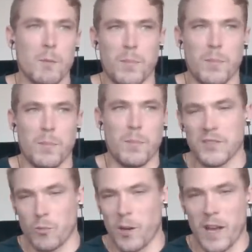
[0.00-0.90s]
being
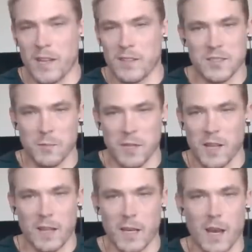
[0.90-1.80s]
in some weird hands is
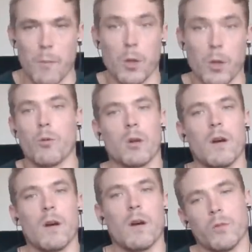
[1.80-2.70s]
something that like I'm a lot more
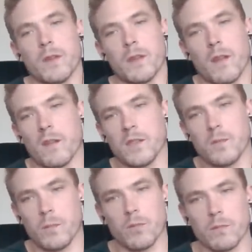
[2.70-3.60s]
comfortable with than a lot of
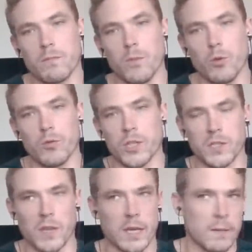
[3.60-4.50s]
these people who
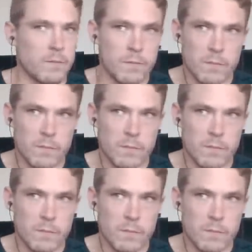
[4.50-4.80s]
just like